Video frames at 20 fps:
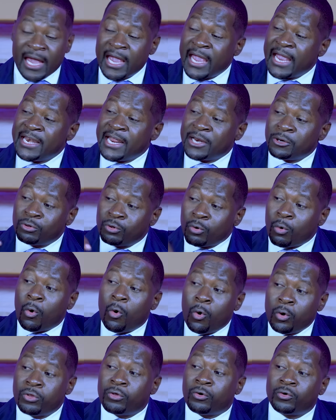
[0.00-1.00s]
And yet
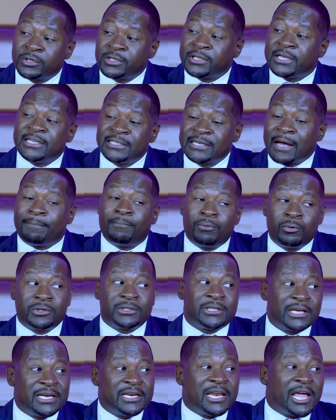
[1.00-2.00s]
all those things are
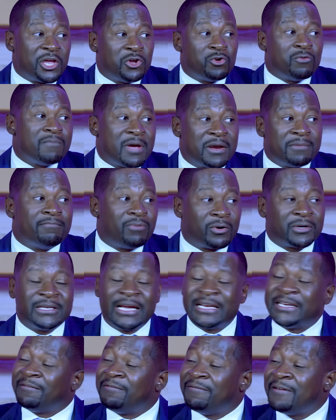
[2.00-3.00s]
put in a human body
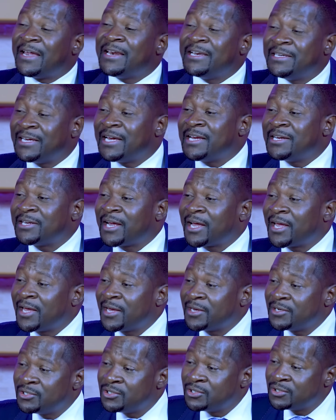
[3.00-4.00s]
at a very tender
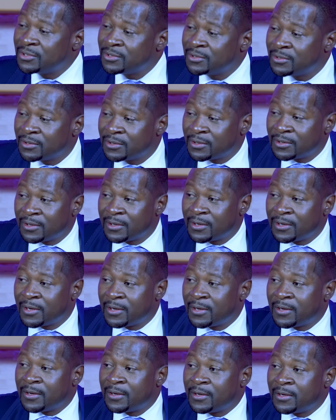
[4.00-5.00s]
age.
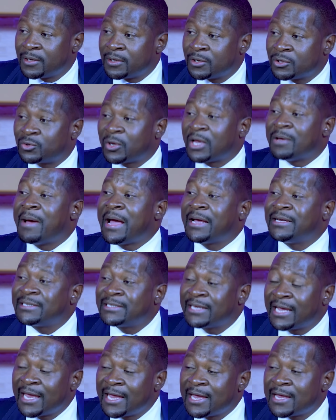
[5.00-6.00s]
So am I
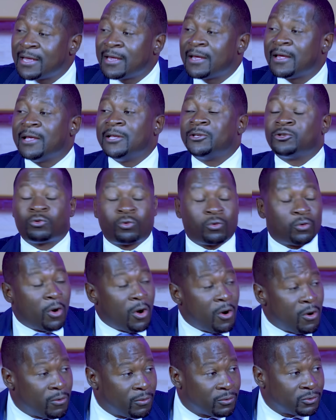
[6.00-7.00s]
saying it's
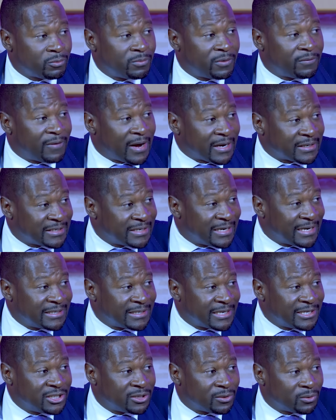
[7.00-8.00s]
wrong to be
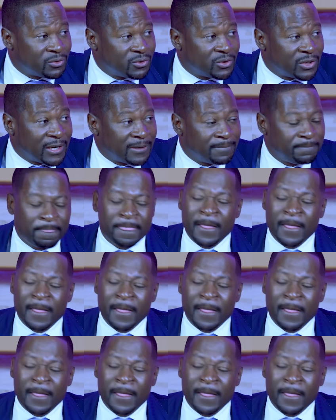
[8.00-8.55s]
vaccinating children?